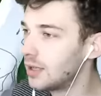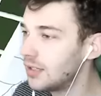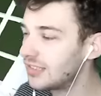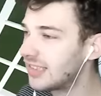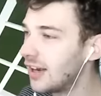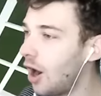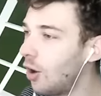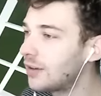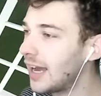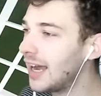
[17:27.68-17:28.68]
He just said,
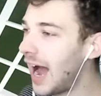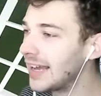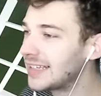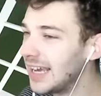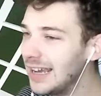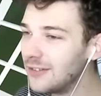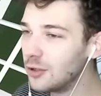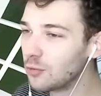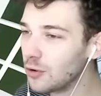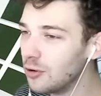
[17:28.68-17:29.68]
okay, I gave
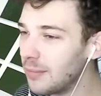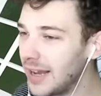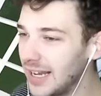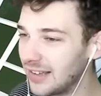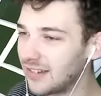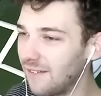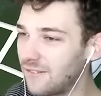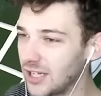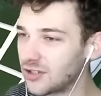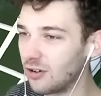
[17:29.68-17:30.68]
you roommate. It's
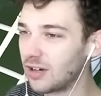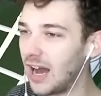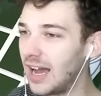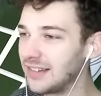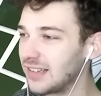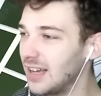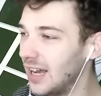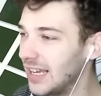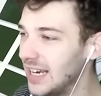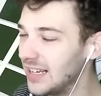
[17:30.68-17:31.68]
official, guys.
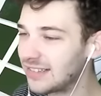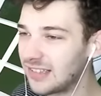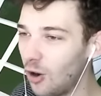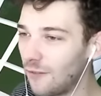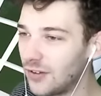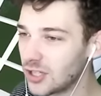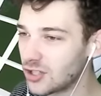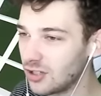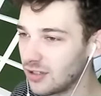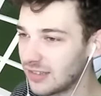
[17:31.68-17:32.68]
It is so
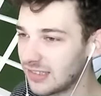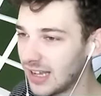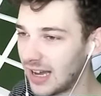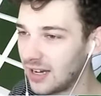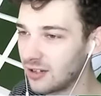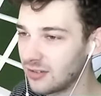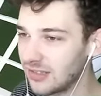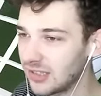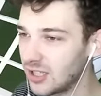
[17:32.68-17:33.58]
official. Sounds